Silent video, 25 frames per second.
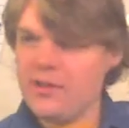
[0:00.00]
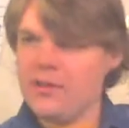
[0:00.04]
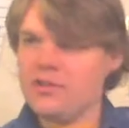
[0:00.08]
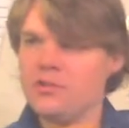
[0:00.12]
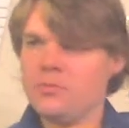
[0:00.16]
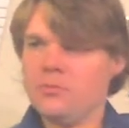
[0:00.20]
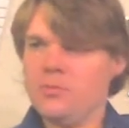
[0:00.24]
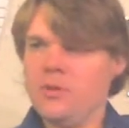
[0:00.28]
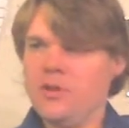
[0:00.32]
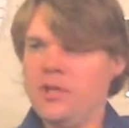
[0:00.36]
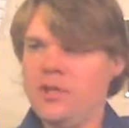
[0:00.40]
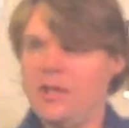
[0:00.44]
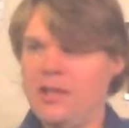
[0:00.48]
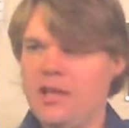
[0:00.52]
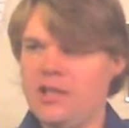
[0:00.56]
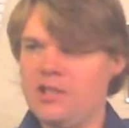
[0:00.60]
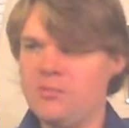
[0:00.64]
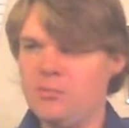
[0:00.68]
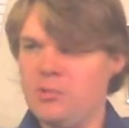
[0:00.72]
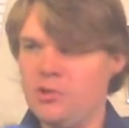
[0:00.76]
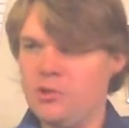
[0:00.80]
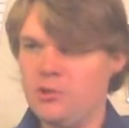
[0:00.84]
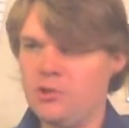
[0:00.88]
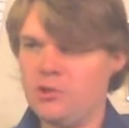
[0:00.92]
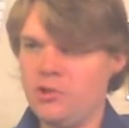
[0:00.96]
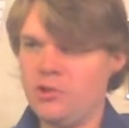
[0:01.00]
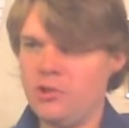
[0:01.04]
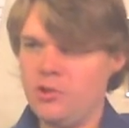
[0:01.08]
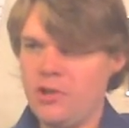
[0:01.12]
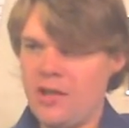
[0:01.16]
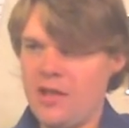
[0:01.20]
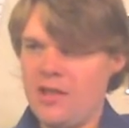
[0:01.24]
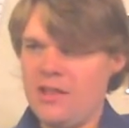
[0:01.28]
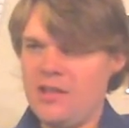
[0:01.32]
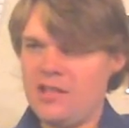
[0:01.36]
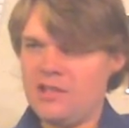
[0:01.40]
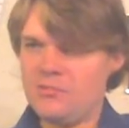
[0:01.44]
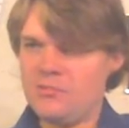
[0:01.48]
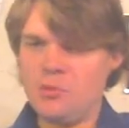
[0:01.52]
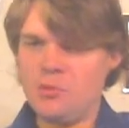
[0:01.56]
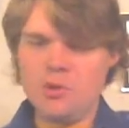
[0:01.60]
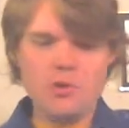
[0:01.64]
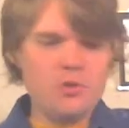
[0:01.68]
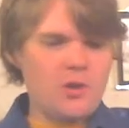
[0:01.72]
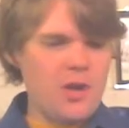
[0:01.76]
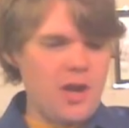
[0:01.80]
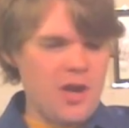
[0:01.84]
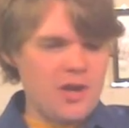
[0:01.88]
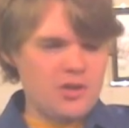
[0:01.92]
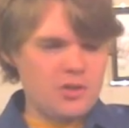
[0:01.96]
this really nice blue shirt, and this
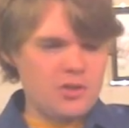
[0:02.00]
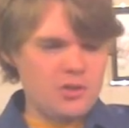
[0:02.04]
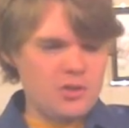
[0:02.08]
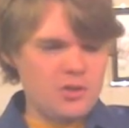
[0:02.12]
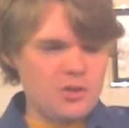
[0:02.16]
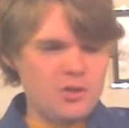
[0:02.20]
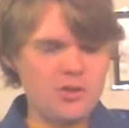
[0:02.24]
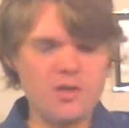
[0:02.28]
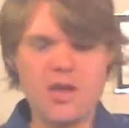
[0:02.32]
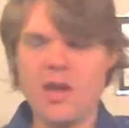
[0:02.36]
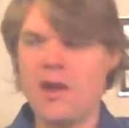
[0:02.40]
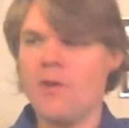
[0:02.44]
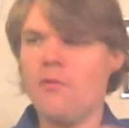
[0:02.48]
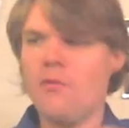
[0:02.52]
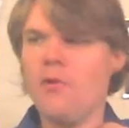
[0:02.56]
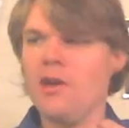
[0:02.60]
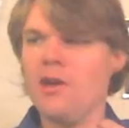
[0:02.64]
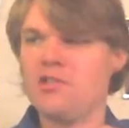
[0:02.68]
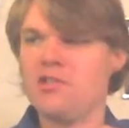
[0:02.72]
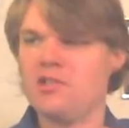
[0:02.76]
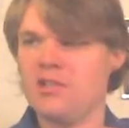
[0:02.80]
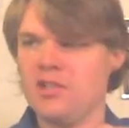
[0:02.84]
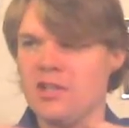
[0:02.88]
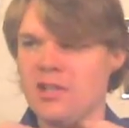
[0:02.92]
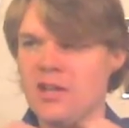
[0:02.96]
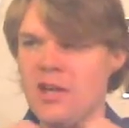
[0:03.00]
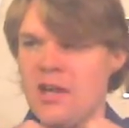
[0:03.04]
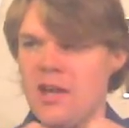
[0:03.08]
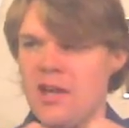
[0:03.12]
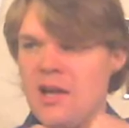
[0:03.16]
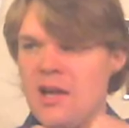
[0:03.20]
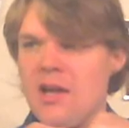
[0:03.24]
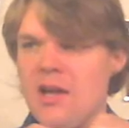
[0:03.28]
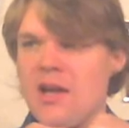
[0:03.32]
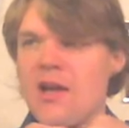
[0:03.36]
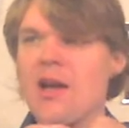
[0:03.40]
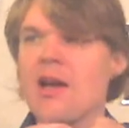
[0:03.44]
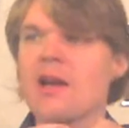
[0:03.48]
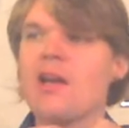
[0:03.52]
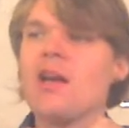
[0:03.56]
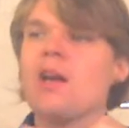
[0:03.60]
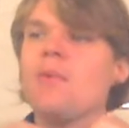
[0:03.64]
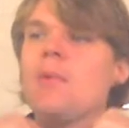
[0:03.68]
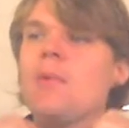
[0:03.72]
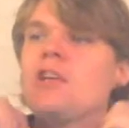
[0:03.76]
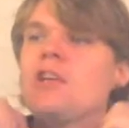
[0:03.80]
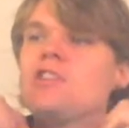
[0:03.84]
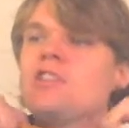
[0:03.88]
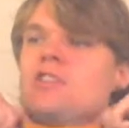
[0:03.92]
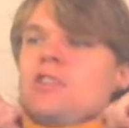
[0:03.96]
blue kind of shirt kind of watches it, uh, kind
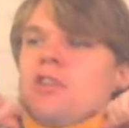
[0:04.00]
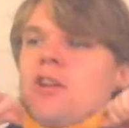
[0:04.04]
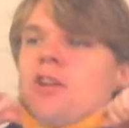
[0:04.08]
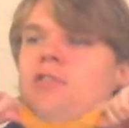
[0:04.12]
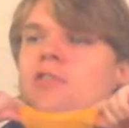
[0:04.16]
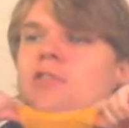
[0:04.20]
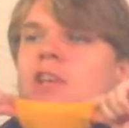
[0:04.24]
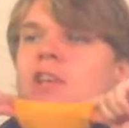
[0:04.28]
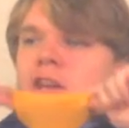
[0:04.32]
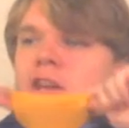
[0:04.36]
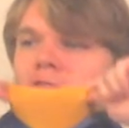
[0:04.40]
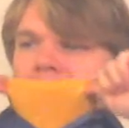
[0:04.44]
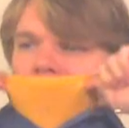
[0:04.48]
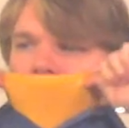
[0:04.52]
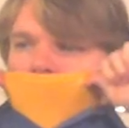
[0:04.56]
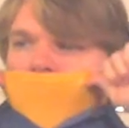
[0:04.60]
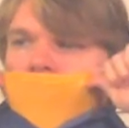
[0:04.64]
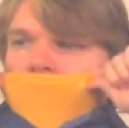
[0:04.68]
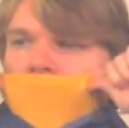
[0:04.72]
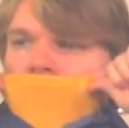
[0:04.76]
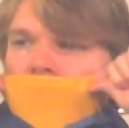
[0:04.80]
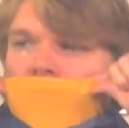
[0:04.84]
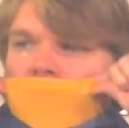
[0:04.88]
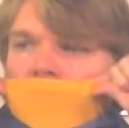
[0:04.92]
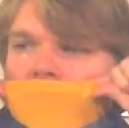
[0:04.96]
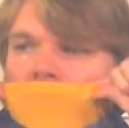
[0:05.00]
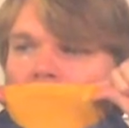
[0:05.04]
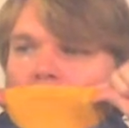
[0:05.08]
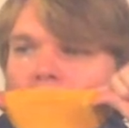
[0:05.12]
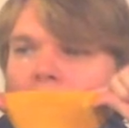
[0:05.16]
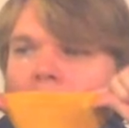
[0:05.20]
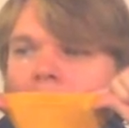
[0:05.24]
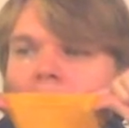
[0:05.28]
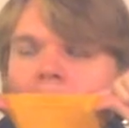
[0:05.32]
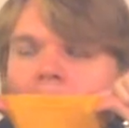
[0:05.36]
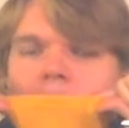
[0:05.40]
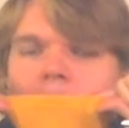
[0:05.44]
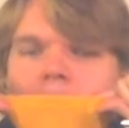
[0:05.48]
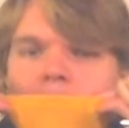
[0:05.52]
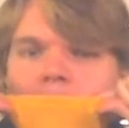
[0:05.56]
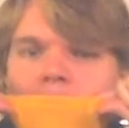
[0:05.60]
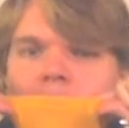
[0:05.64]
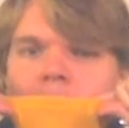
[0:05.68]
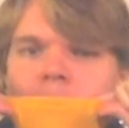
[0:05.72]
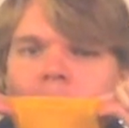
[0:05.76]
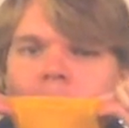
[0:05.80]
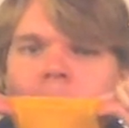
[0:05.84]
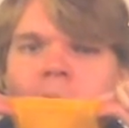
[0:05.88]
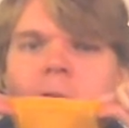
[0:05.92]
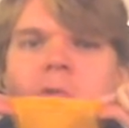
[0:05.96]
of matches it. And I was actually thinking that my
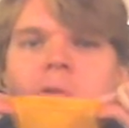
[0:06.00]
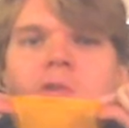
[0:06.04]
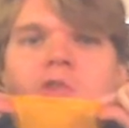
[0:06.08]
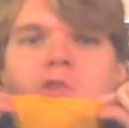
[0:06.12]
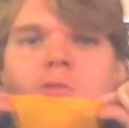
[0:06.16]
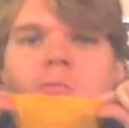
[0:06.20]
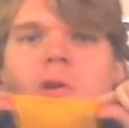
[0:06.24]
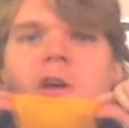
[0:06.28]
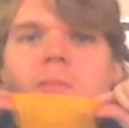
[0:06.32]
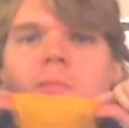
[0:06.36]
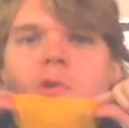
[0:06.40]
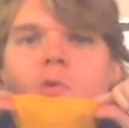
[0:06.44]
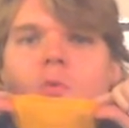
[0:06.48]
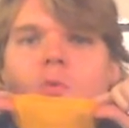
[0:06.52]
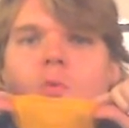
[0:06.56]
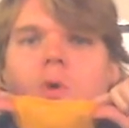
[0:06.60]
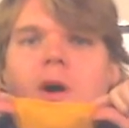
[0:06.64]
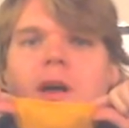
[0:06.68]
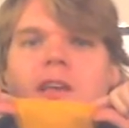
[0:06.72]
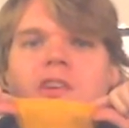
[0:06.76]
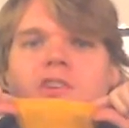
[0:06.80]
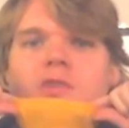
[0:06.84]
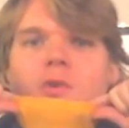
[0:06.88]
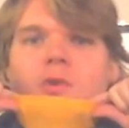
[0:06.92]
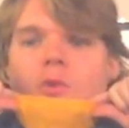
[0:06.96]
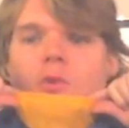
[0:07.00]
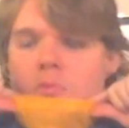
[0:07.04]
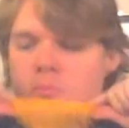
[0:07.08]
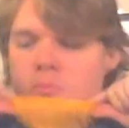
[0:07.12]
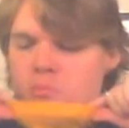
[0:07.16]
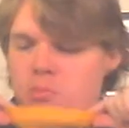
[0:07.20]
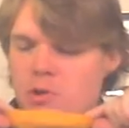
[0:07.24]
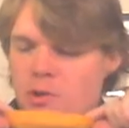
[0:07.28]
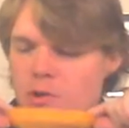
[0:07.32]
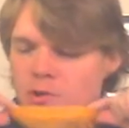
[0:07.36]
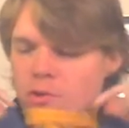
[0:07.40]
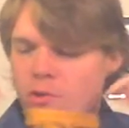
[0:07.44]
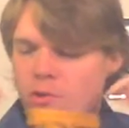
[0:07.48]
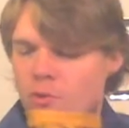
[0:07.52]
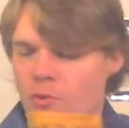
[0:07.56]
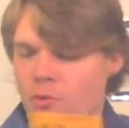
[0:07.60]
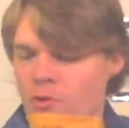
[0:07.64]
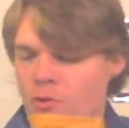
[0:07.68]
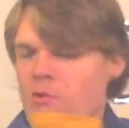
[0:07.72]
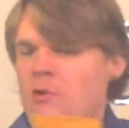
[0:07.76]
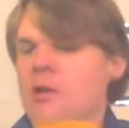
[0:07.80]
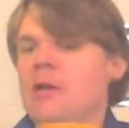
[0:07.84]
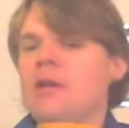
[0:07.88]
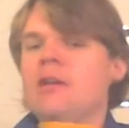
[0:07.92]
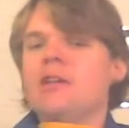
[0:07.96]
undershirt should probably be white or
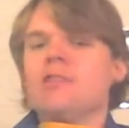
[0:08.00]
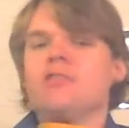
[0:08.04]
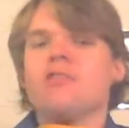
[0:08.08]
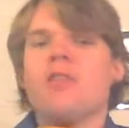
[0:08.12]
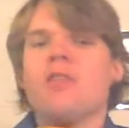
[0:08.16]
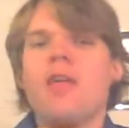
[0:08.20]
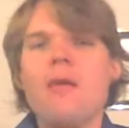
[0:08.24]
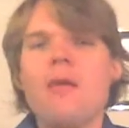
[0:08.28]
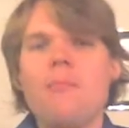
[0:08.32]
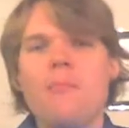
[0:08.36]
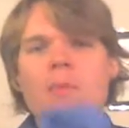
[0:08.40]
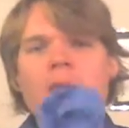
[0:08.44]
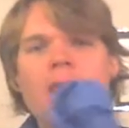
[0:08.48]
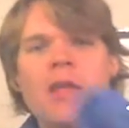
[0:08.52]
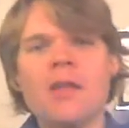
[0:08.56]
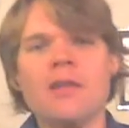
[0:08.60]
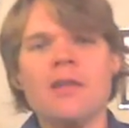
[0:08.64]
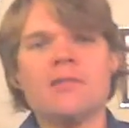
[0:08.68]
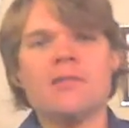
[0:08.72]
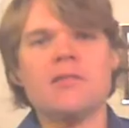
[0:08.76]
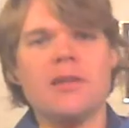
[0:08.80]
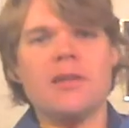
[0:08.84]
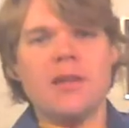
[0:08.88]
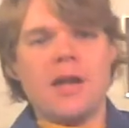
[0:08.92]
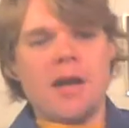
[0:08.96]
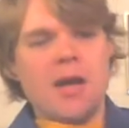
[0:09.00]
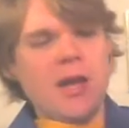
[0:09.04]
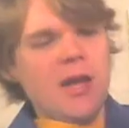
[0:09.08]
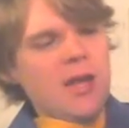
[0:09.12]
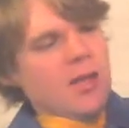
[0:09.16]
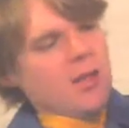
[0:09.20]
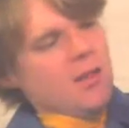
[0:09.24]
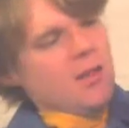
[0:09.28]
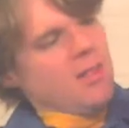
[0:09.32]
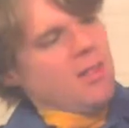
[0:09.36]
blue. So that means that I